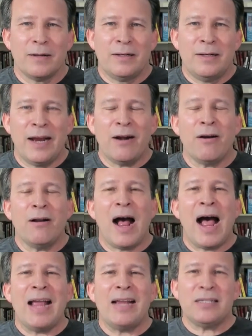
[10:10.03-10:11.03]
Daryl
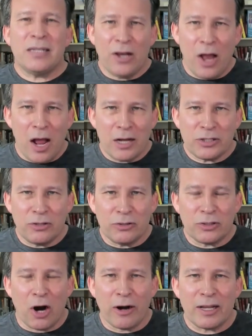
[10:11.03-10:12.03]
Issa
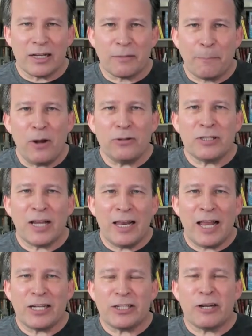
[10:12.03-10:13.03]
lawsuit targets
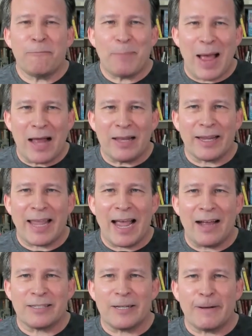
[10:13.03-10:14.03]
post-election ballot
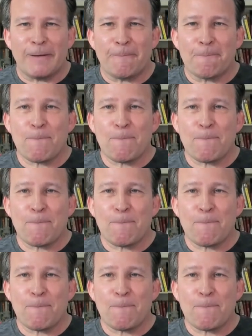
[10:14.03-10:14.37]
counting.